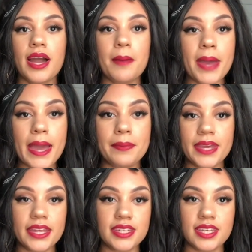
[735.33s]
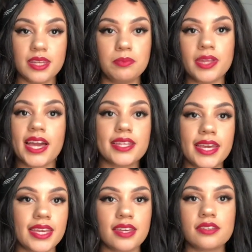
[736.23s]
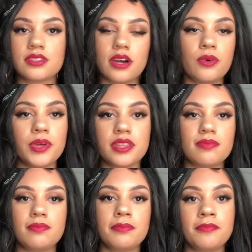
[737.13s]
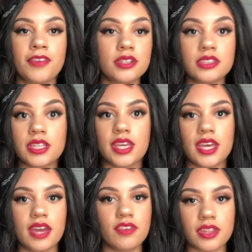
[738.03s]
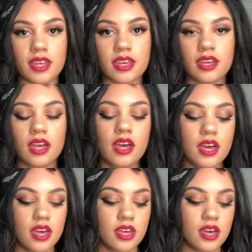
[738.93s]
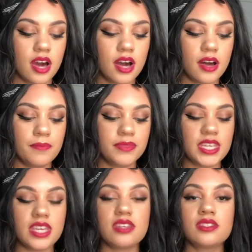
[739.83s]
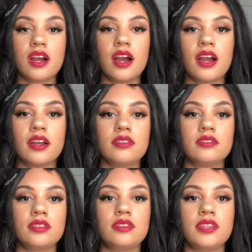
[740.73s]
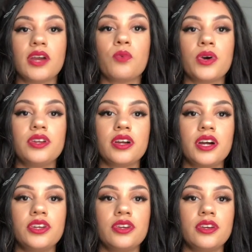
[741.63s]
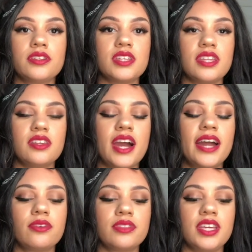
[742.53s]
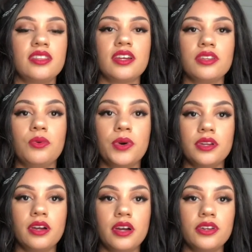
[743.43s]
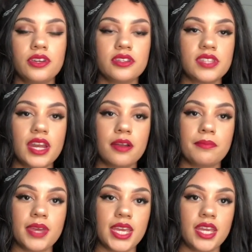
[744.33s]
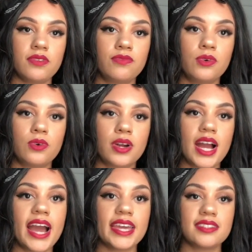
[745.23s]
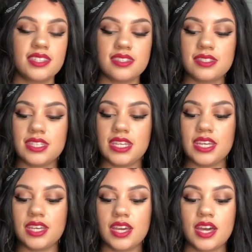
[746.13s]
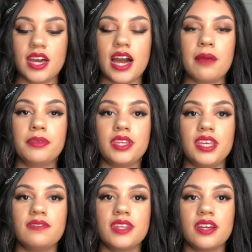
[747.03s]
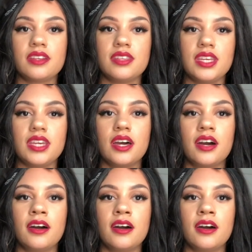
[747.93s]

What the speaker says: I'm happy I did. Black leggings go with virtually everything. These are their Wonder Unders, and I don't think they're the Wonder Unders that are made for high intensity. I believe they're the